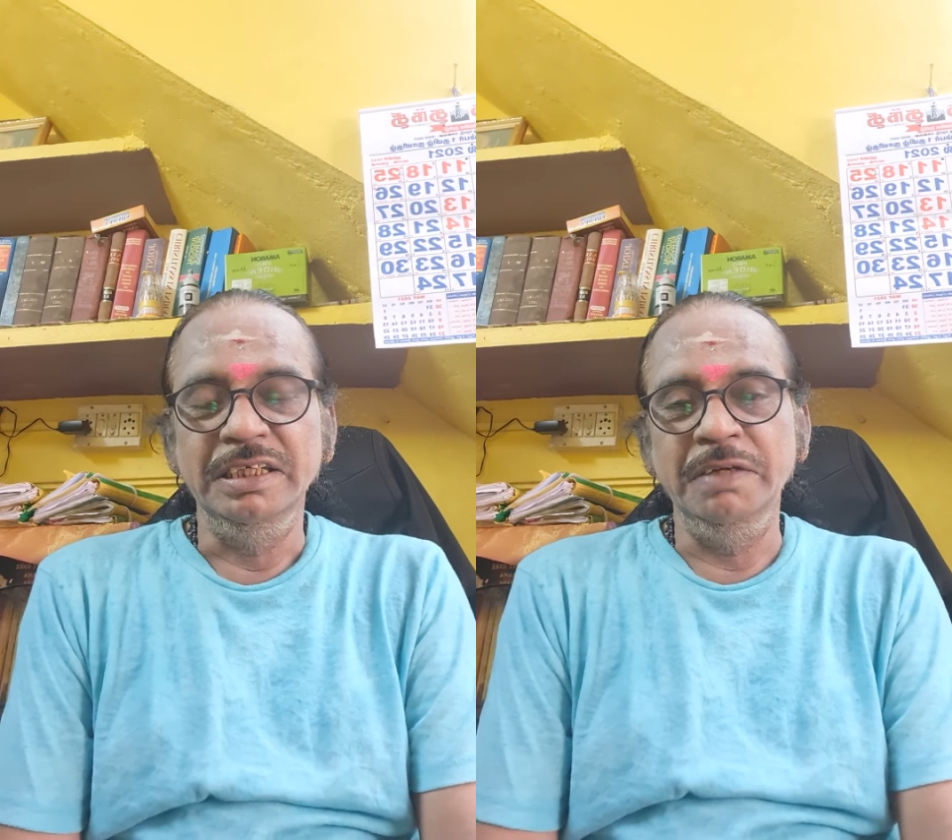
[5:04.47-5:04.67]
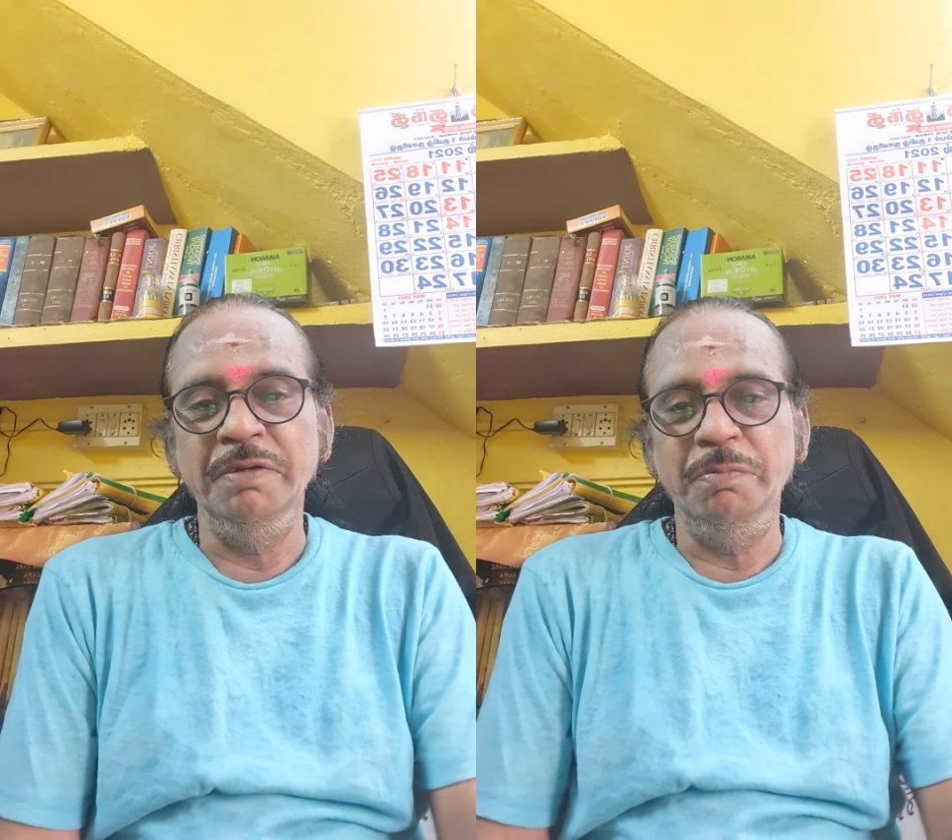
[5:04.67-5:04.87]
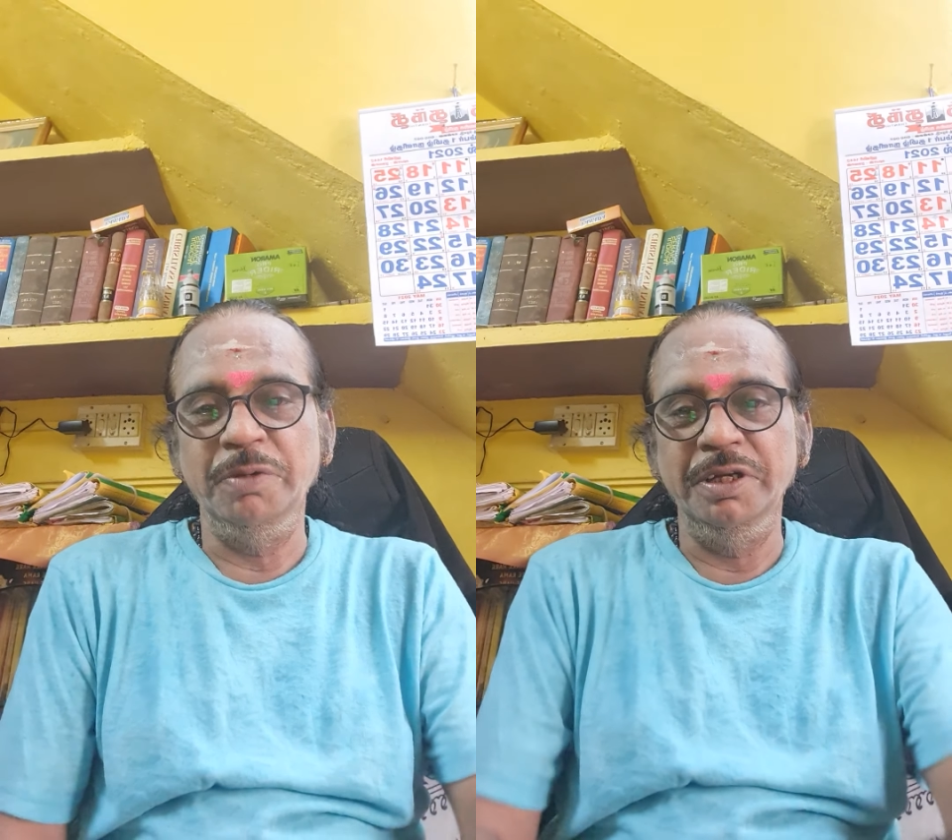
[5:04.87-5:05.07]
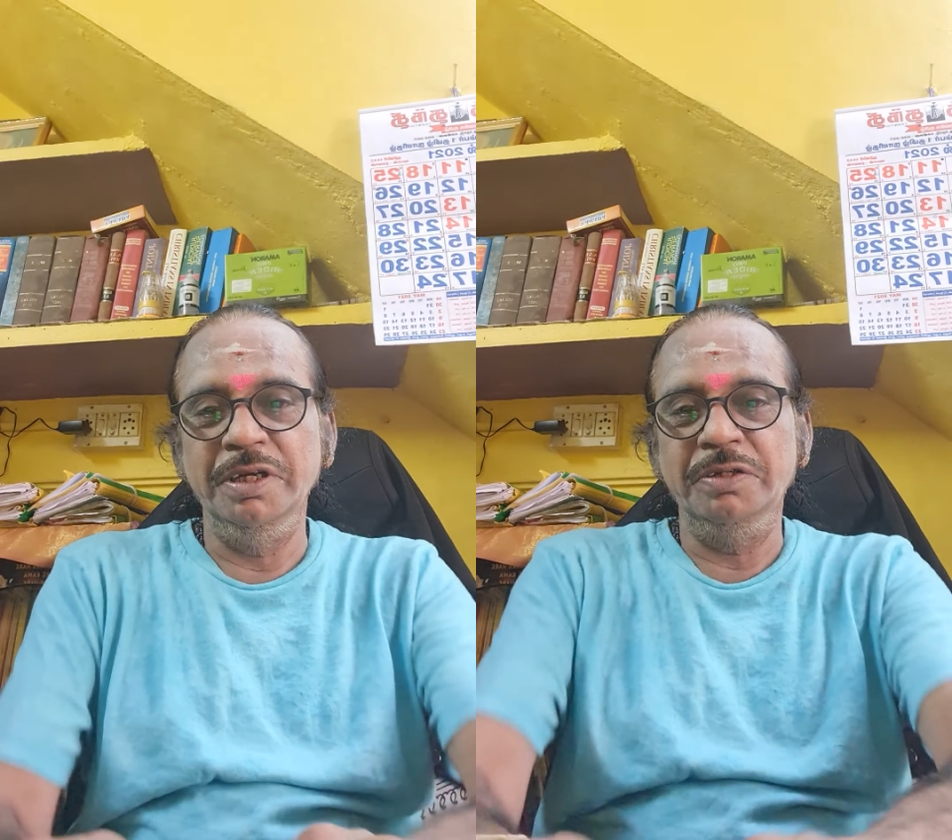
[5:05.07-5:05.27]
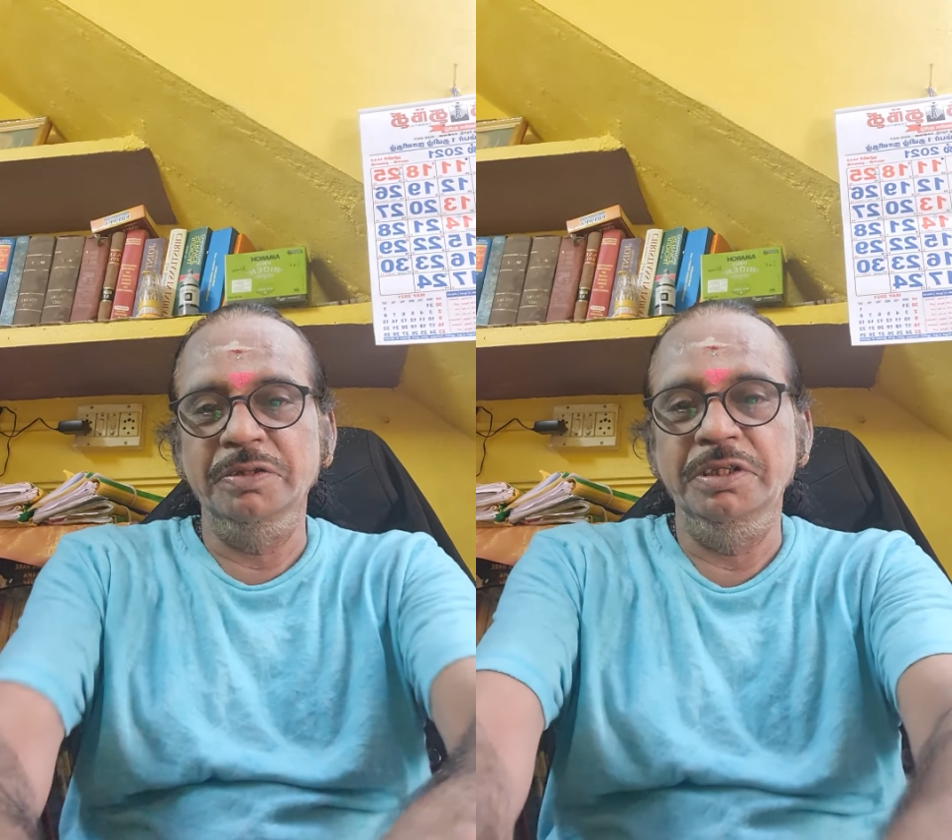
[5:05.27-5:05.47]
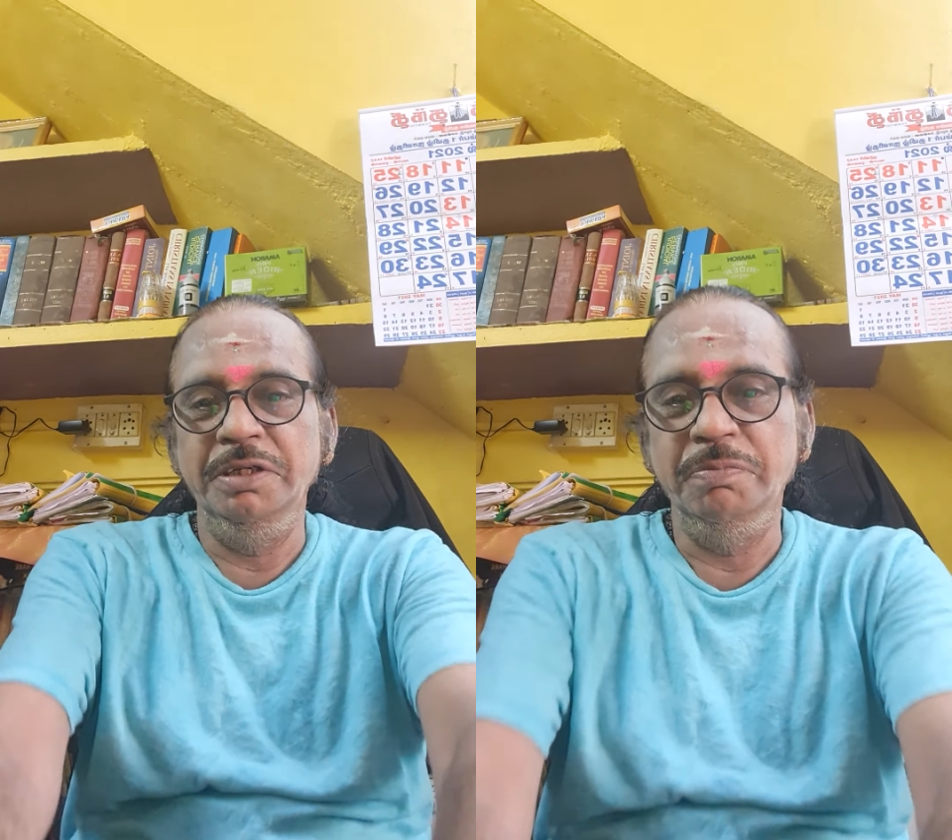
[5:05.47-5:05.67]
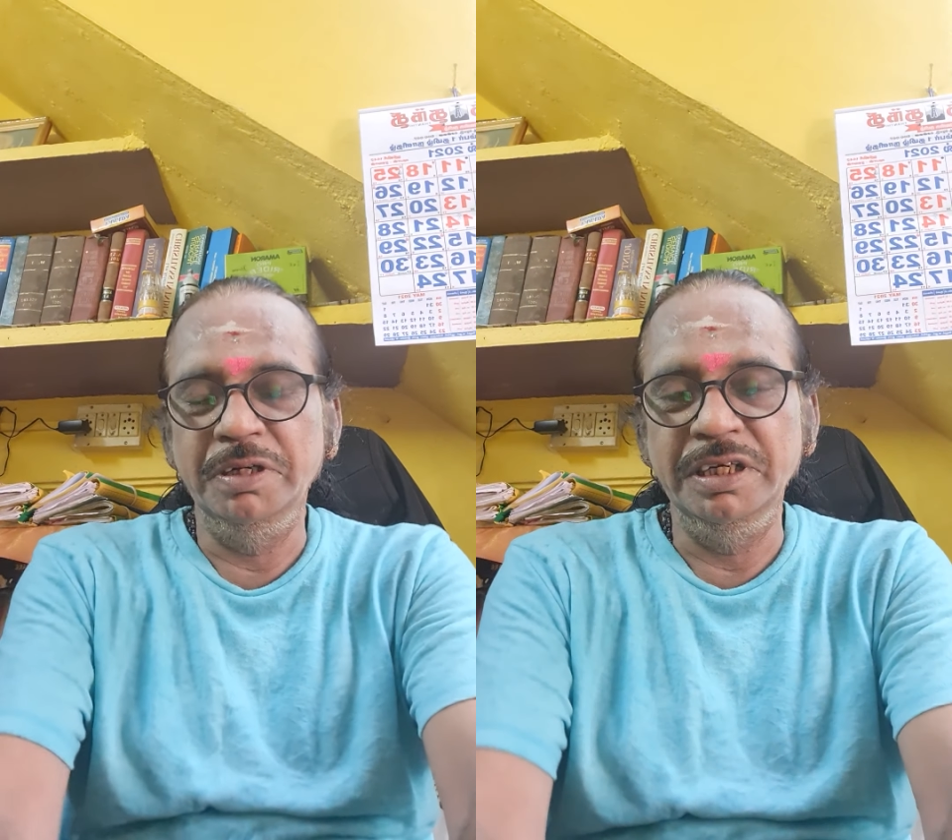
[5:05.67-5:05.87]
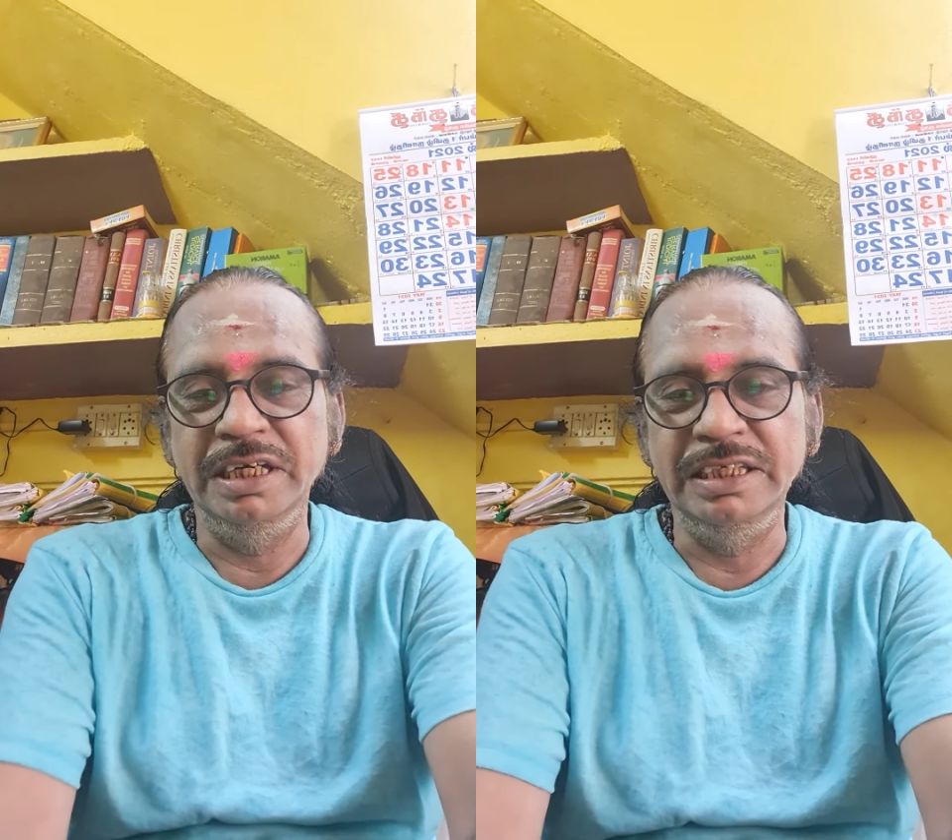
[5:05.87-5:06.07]
Even prior to
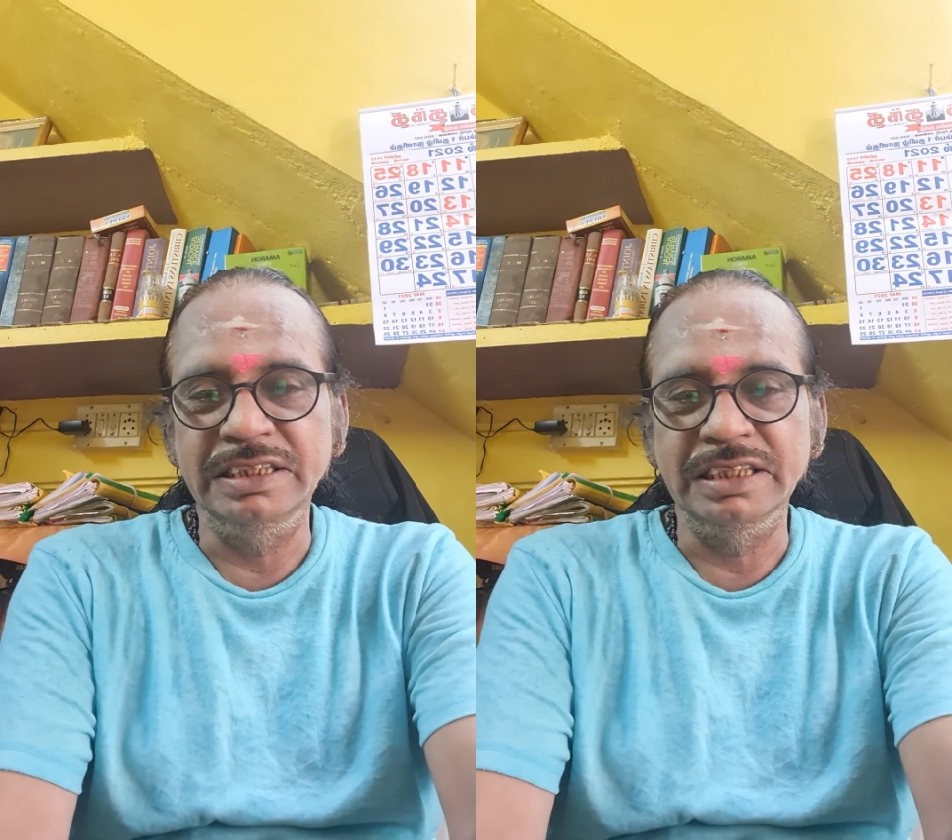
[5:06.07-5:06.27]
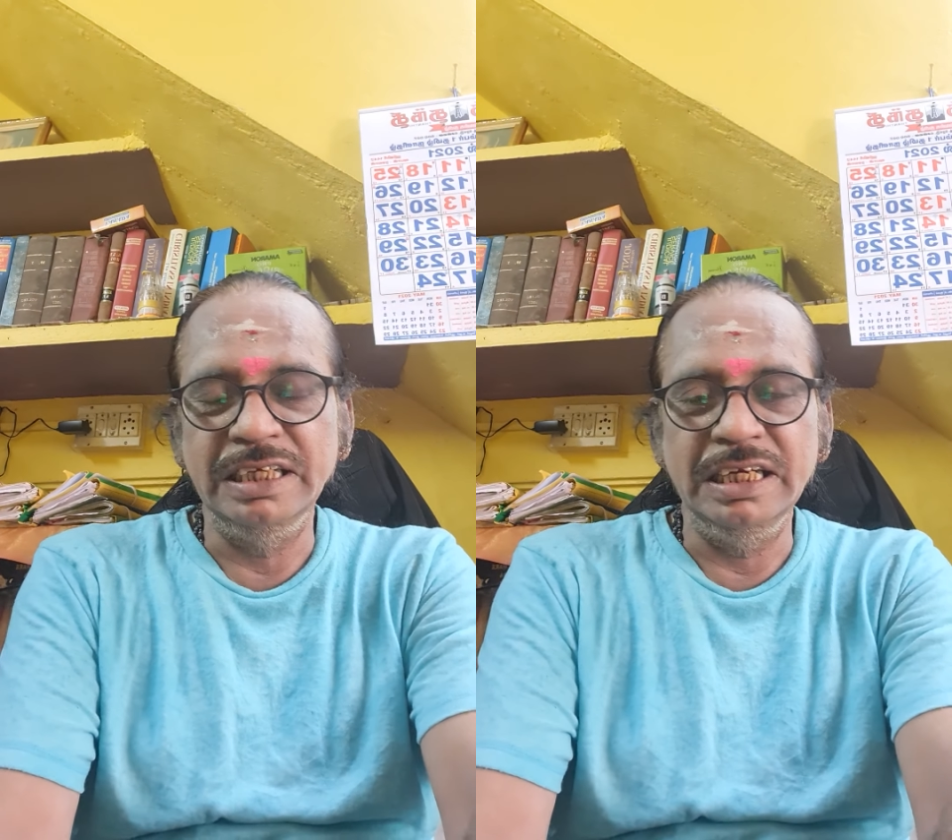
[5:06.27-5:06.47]
independence,